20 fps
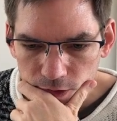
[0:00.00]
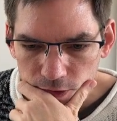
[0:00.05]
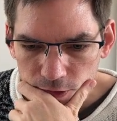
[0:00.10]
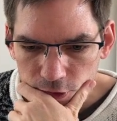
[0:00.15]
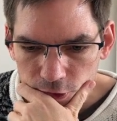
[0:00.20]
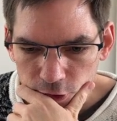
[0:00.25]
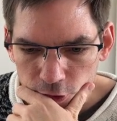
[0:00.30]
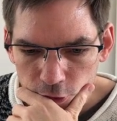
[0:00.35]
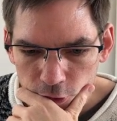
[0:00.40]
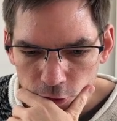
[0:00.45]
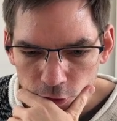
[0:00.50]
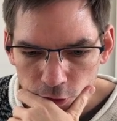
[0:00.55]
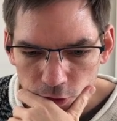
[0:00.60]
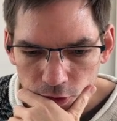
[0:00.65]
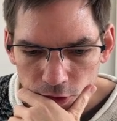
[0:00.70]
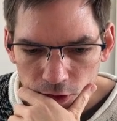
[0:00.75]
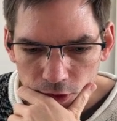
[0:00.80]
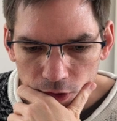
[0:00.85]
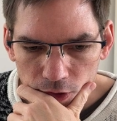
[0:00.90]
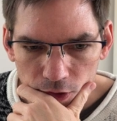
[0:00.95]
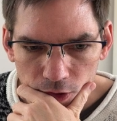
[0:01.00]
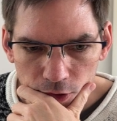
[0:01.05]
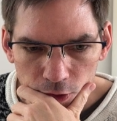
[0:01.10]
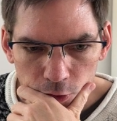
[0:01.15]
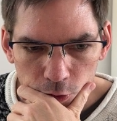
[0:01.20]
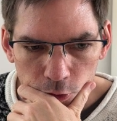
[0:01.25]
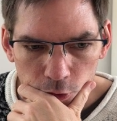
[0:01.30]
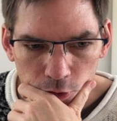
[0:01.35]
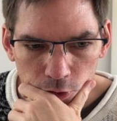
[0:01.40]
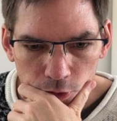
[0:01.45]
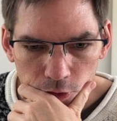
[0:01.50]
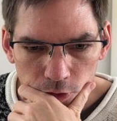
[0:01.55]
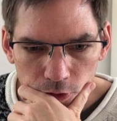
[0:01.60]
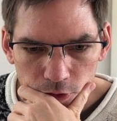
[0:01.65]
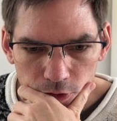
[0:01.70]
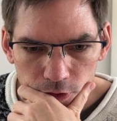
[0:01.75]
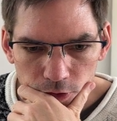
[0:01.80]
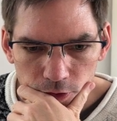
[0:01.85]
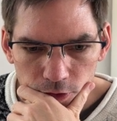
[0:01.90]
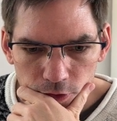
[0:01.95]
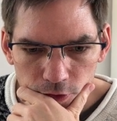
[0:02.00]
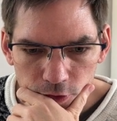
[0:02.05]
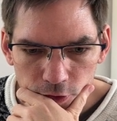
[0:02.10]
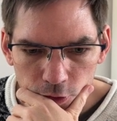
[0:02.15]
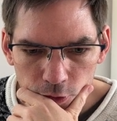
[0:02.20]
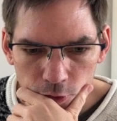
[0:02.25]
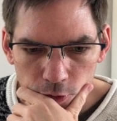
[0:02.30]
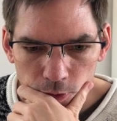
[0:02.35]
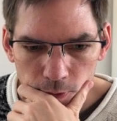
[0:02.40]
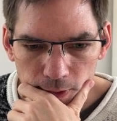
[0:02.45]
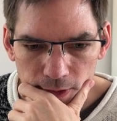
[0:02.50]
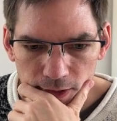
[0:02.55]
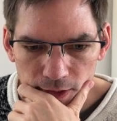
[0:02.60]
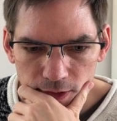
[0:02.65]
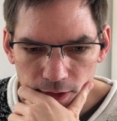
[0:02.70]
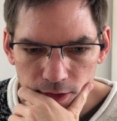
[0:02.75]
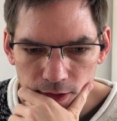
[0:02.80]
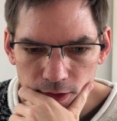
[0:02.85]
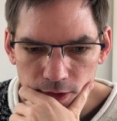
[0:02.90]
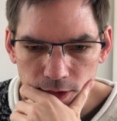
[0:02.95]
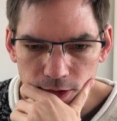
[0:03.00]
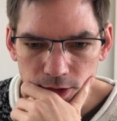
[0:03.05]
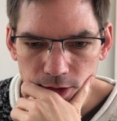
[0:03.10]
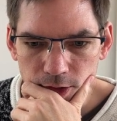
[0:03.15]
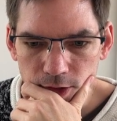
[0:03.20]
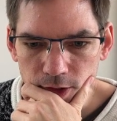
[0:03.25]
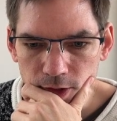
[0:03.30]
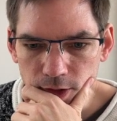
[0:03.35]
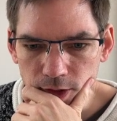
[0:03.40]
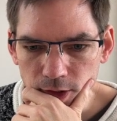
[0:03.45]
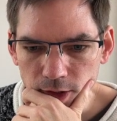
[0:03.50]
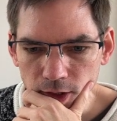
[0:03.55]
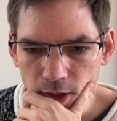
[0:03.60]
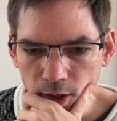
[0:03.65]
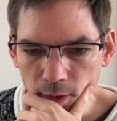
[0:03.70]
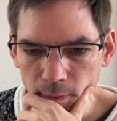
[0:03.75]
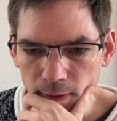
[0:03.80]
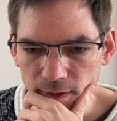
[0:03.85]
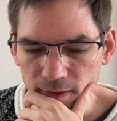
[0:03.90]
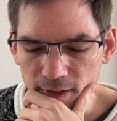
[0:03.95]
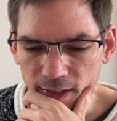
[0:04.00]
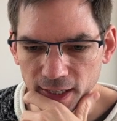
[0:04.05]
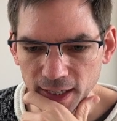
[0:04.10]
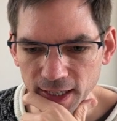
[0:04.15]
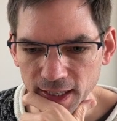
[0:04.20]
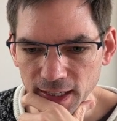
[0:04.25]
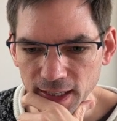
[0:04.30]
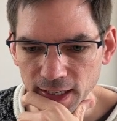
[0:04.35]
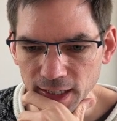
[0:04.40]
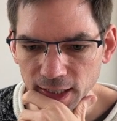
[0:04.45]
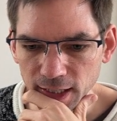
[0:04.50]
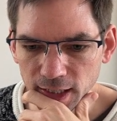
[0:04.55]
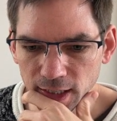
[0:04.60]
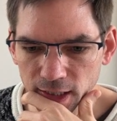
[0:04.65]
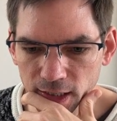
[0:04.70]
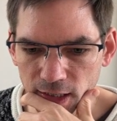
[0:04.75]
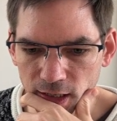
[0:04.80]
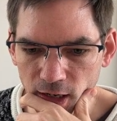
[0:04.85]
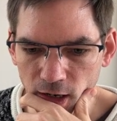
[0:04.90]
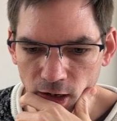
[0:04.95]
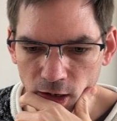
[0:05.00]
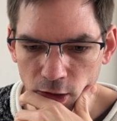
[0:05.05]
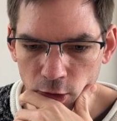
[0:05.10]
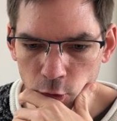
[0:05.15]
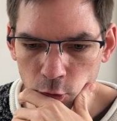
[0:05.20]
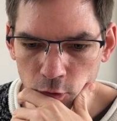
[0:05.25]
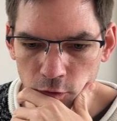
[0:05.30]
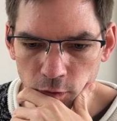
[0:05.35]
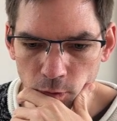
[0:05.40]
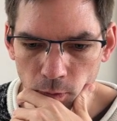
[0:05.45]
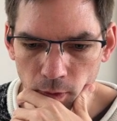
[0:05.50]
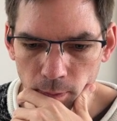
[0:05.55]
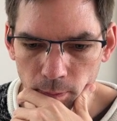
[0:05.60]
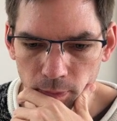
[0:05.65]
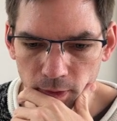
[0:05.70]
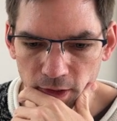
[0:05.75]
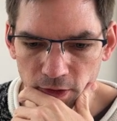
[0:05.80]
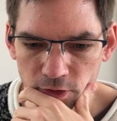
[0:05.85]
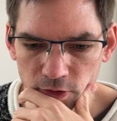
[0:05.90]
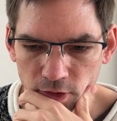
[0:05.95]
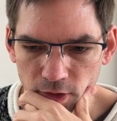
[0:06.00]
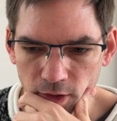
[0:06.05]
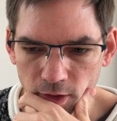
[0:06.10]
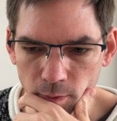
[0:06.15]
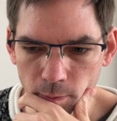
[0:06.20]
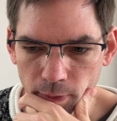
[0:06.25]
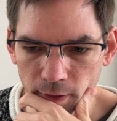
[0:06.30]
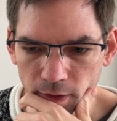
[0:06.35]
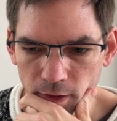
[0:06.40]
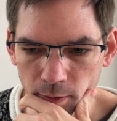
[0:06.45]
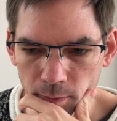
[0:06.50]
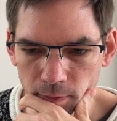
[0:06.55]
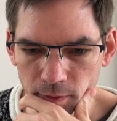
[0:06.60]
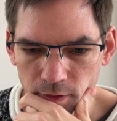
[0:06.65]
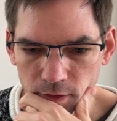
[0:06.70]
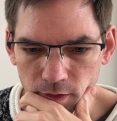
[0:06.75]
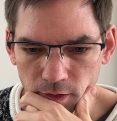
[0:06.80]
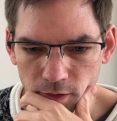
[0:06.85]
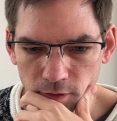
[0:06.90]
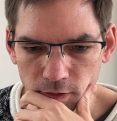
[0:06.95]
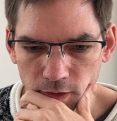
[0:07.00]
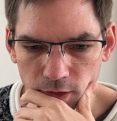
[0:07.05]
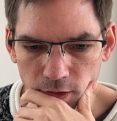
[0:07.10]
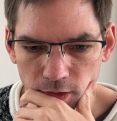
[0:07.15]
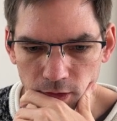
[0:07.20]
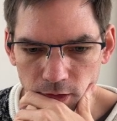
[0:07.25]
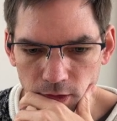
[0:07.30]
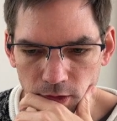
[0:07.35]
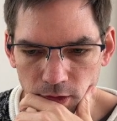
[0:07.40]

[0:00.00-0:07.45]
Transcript: So cargo. So are we taking cargo from one place to another, pick up and deliver?